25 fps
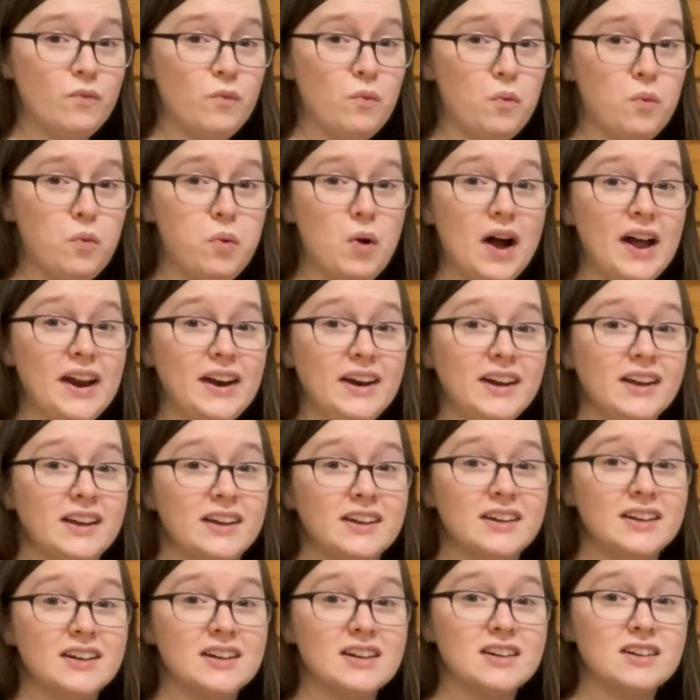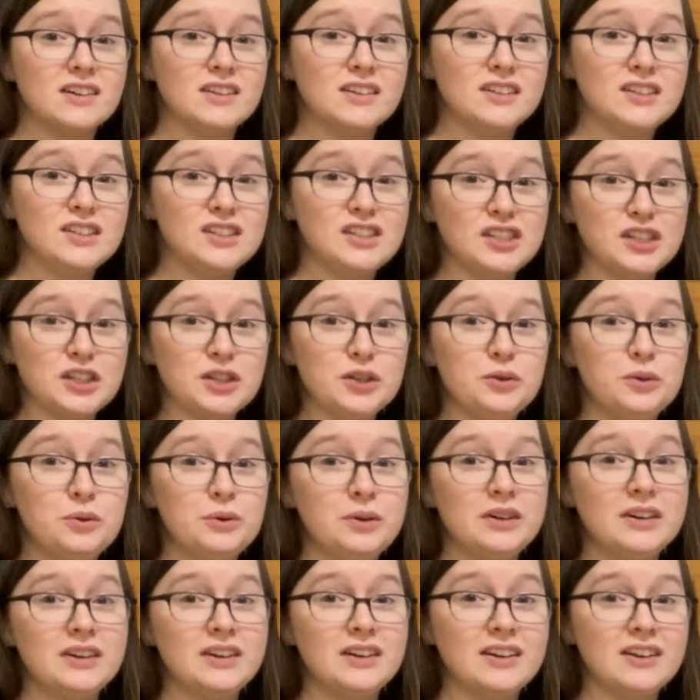1, 2,
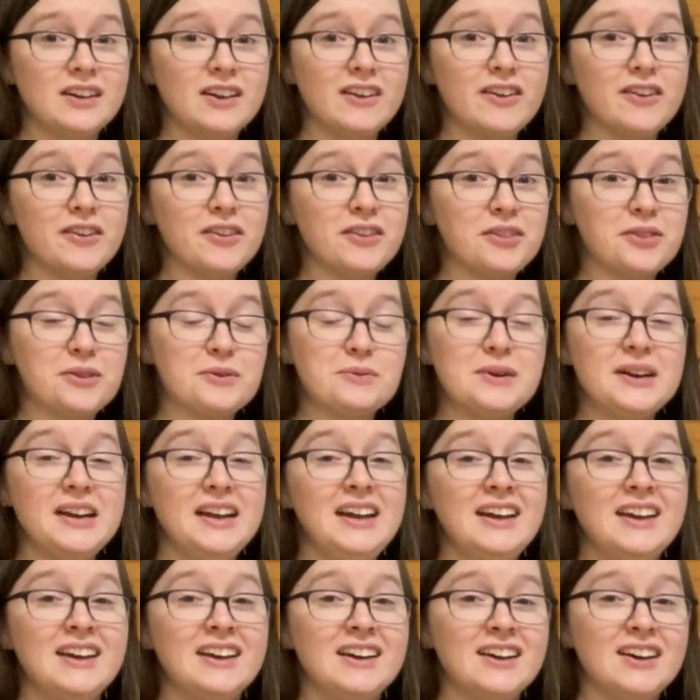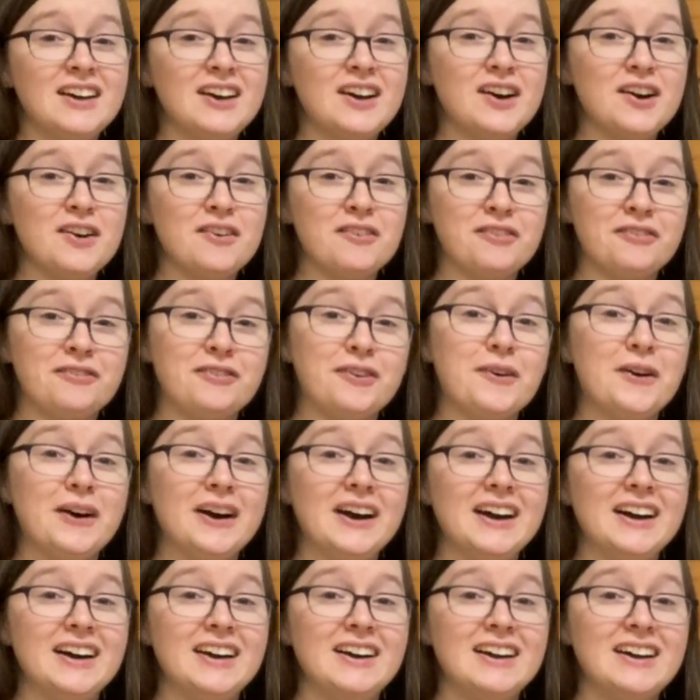3, 4,
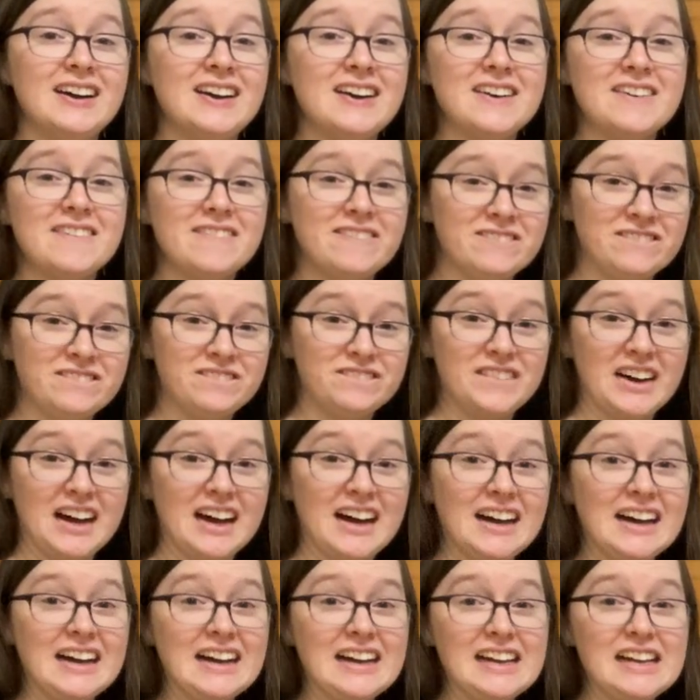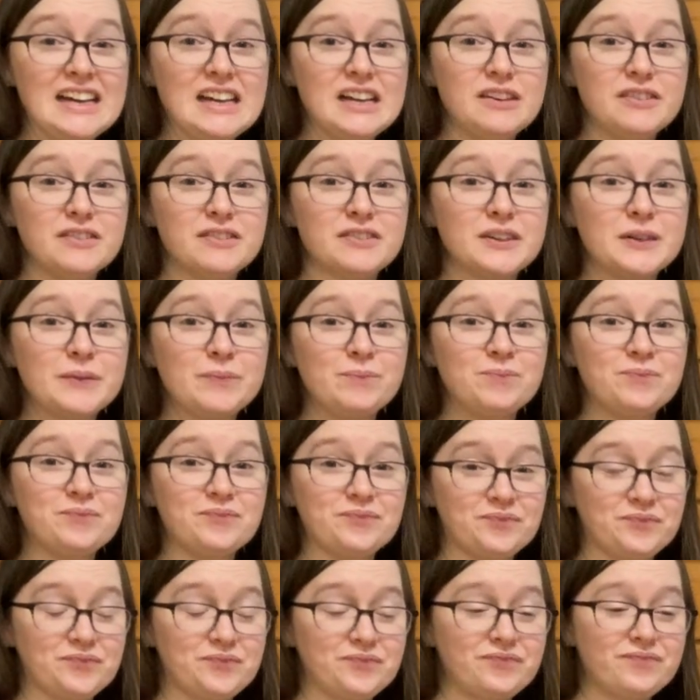5.
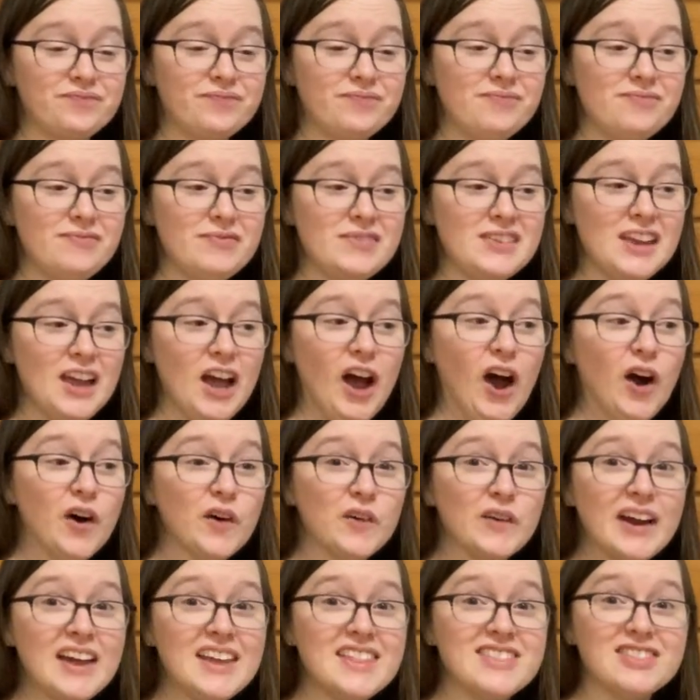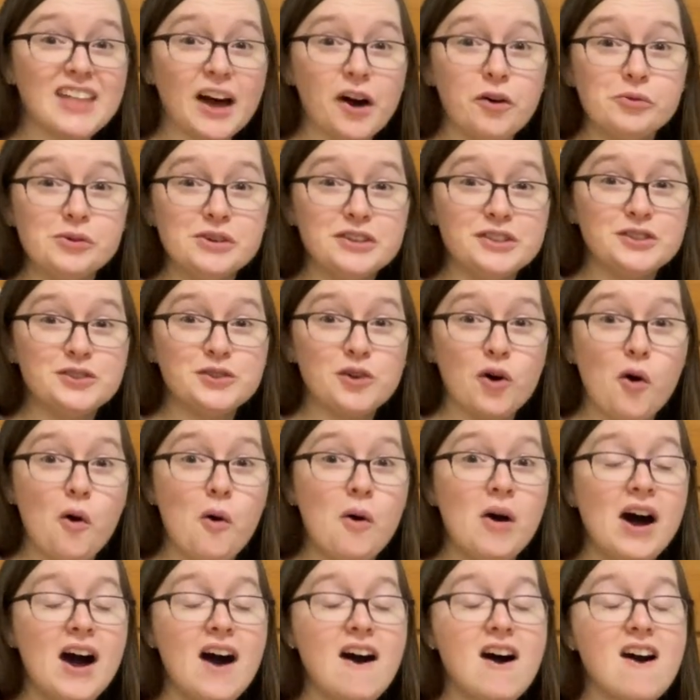All right, that was so
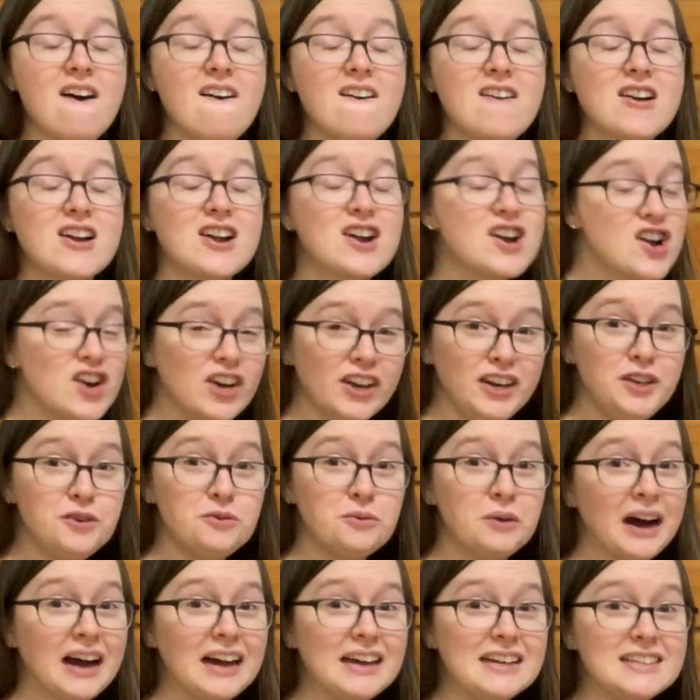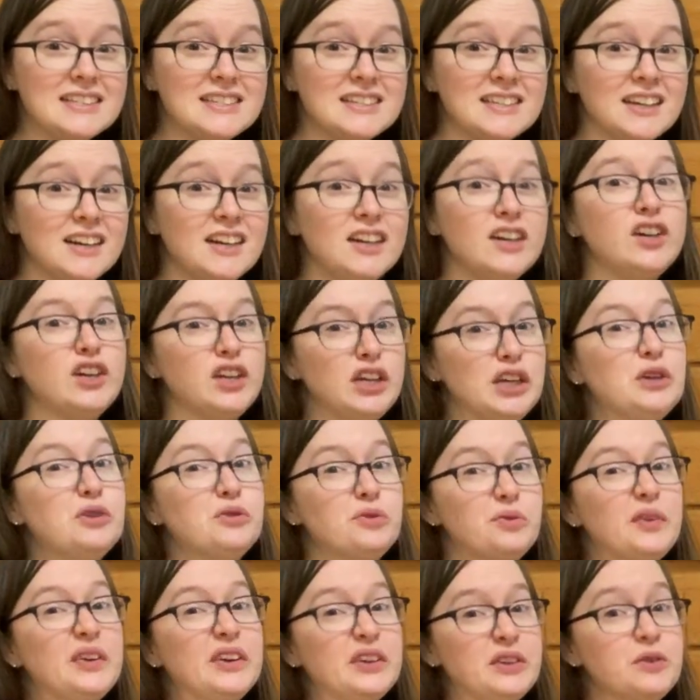good, you guys.
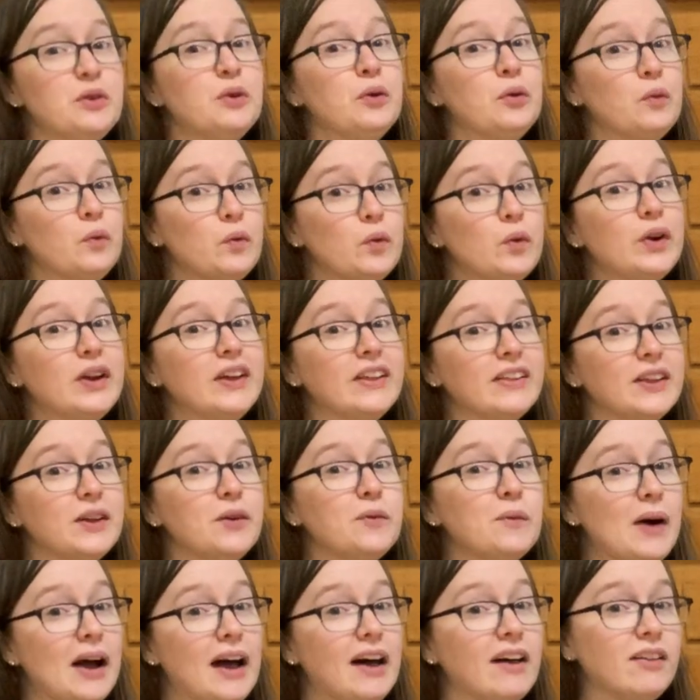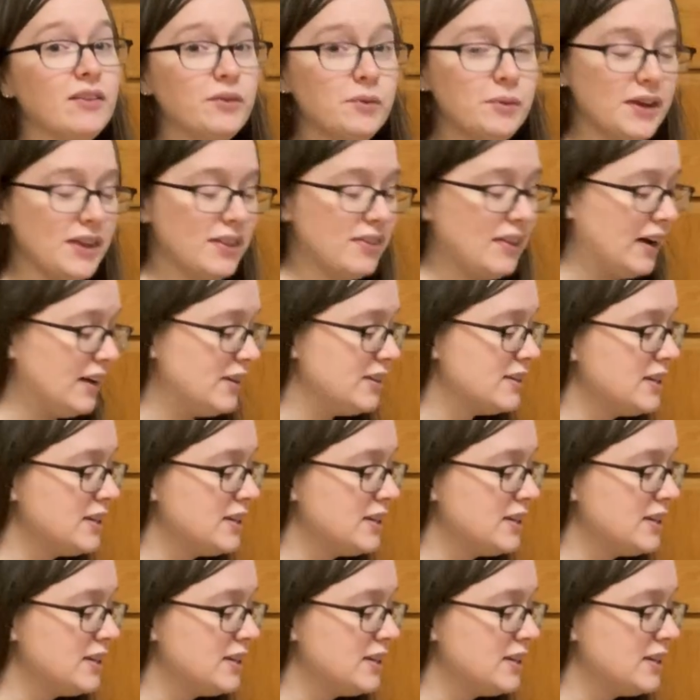You're doing really well with that.